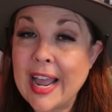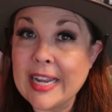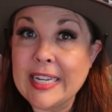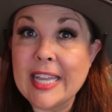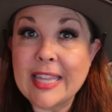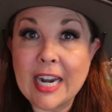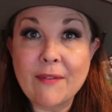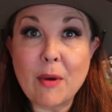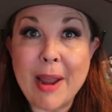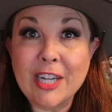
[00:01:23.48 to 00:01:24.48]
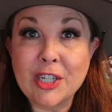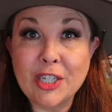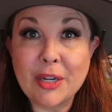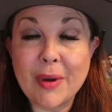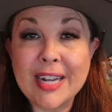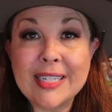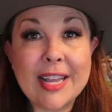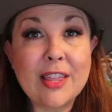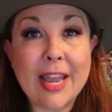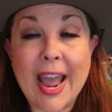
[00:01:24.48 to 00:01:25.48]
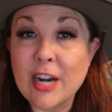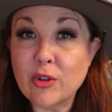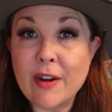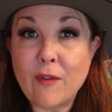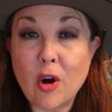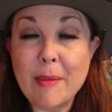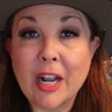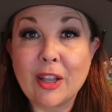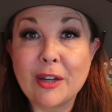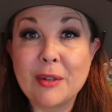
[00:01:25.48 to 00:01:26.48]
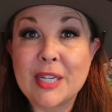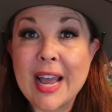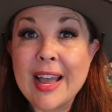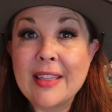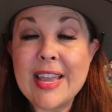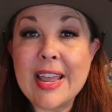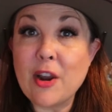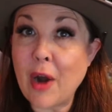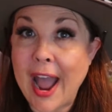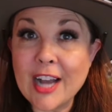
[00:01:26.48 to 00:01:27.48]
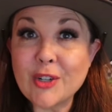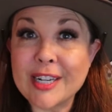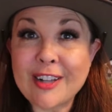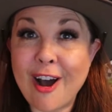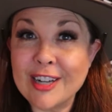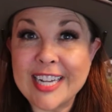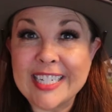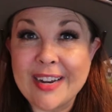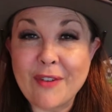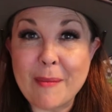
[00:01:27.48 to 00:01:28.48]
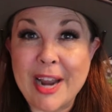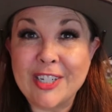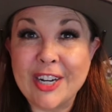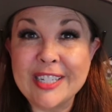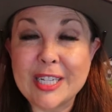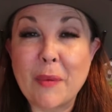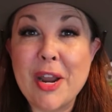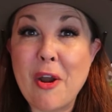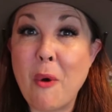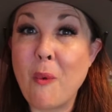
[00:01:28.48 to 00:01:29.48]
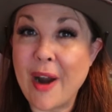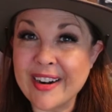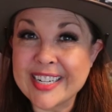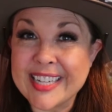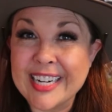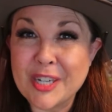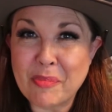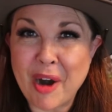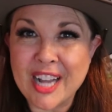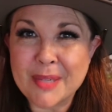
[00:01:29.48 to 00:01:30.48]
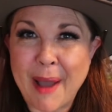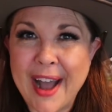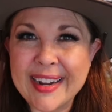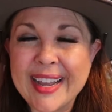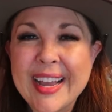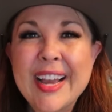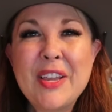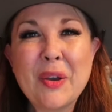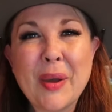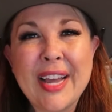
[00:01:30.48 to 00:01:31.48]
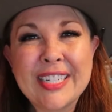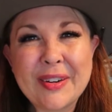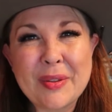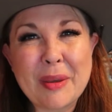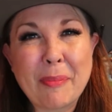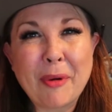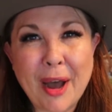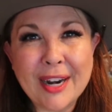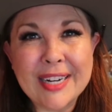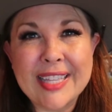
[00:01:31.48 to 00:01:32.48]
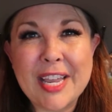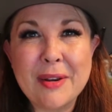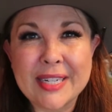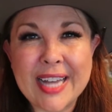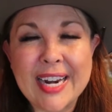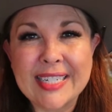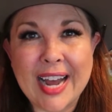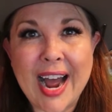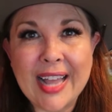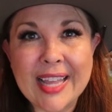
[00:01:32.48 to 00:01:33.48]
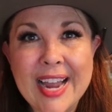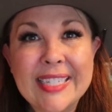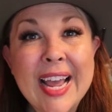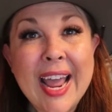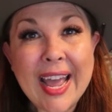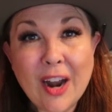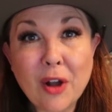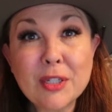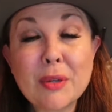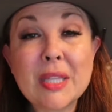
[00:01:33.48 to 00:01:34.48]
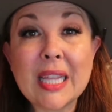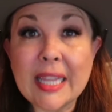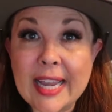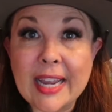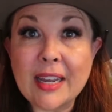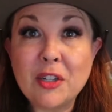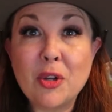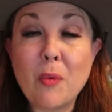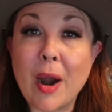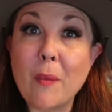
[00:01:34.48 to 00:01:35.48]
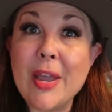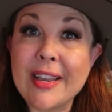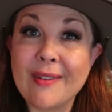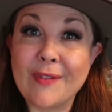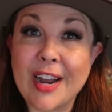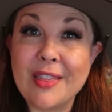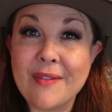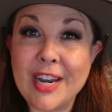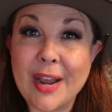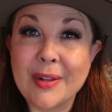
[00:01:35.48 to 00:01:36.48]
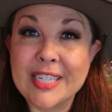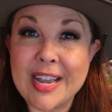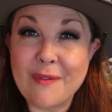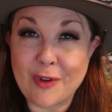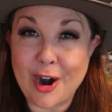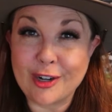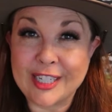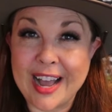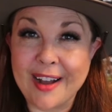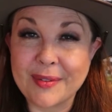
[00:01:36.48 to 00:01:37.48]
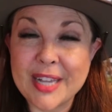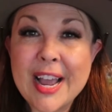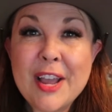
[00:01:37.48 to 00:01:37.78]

and get that information to us. The entry form includes your address, contact information, so we know where to send your prize pack. You'll enter the product that you decided to highlight and also the link to where we can find the video and see it for ourselves.